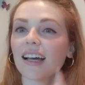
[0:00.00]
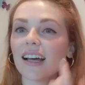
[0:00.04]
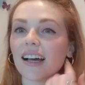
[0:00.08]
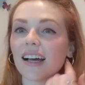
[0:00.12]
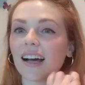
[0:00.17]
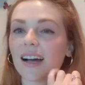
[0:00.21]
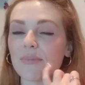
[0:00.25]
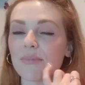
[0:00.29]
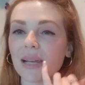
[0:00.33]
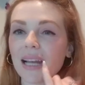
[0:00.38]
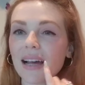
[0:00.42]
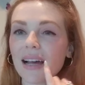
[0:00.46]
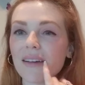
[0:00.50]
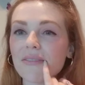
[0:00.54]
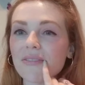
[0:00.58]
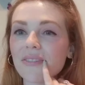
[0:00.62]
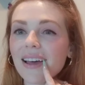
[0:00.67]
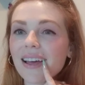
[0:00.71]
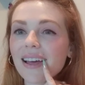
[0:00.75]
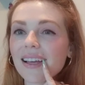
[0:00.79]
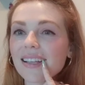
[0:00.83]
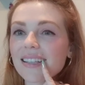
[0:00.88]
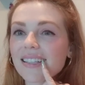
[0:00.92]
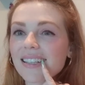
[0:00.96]
I'm going to have
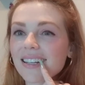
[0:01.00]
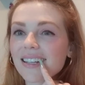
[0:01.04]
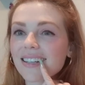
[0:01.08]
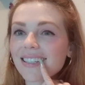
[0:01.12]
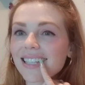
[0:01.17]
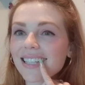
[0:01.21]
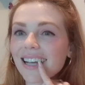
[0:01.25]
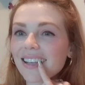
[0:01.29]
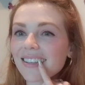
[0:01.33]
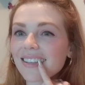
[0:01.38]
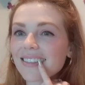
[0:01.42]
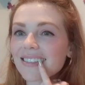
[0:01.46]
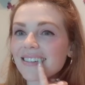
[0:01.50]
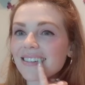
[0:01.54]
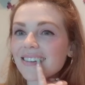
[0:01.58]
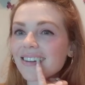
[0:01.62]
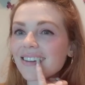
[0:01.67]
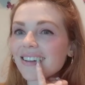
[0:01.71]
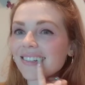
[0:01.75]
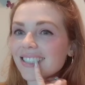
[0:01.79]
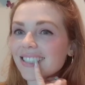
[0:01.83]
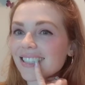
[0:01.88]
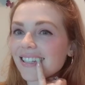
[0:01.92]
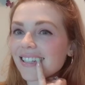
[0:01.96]
fangs, because I saw it
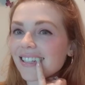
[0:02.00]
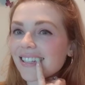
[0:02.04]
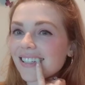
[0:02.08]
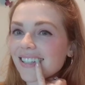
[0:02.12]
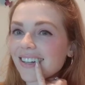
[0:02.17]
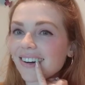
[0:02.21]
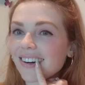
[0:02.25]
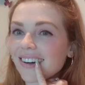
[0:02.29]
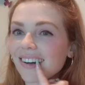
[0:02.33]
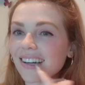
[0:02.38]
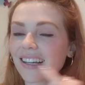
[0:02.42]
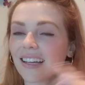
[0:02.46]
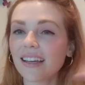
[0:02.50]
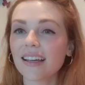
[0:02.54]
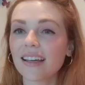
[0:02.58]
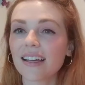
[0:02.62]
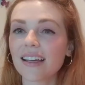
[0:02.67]
on TikTok.